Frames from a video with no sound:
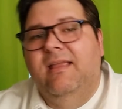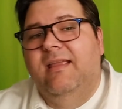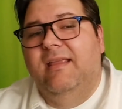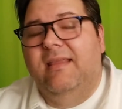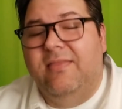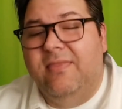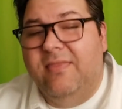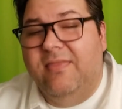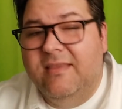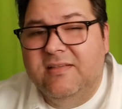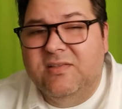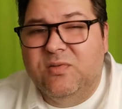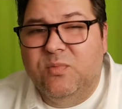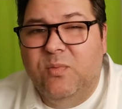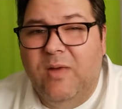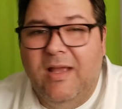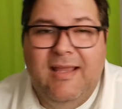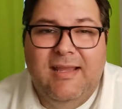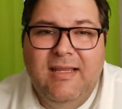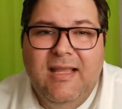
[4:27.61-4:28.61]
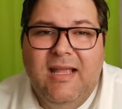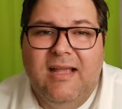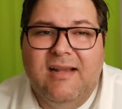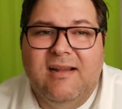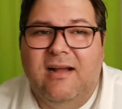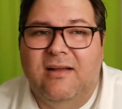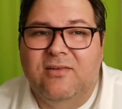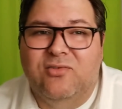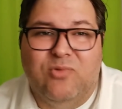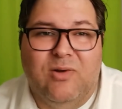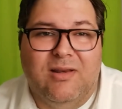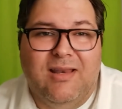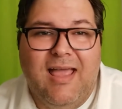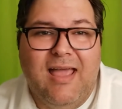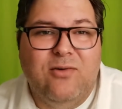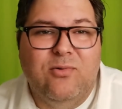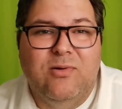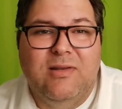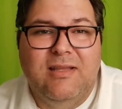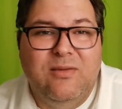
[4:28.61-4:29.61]
In this way,
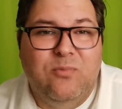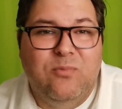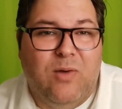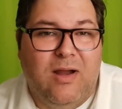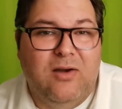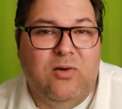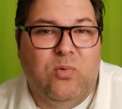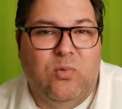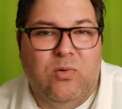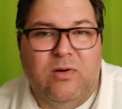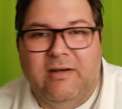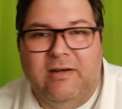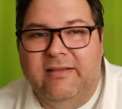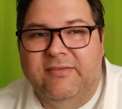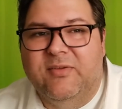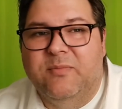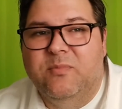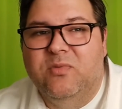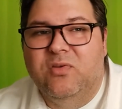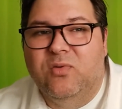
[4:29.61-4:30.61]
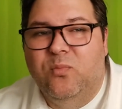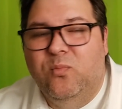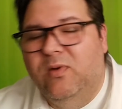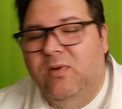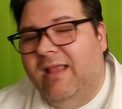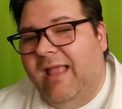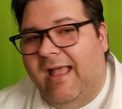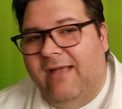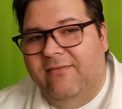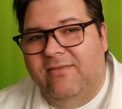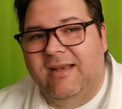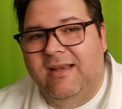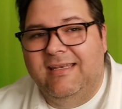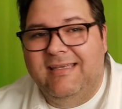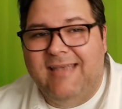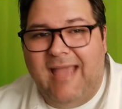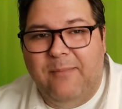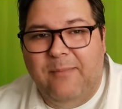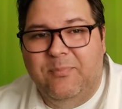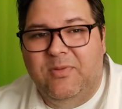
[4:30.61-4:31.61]
contralaterally wired organisms would have an
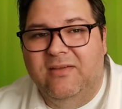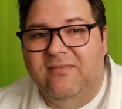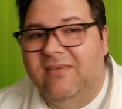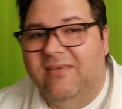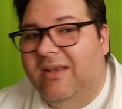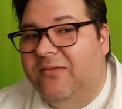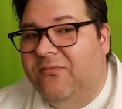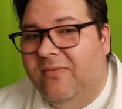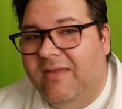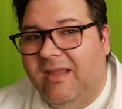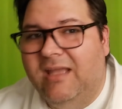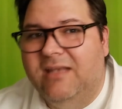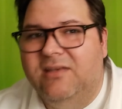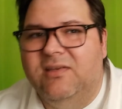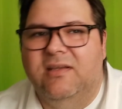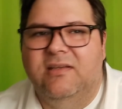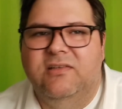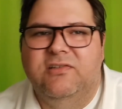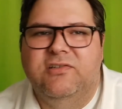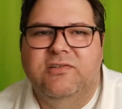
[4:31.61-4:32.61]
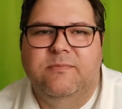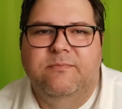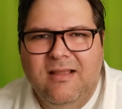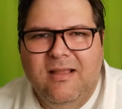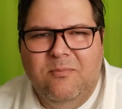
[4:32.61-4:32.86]
adaptive advantage.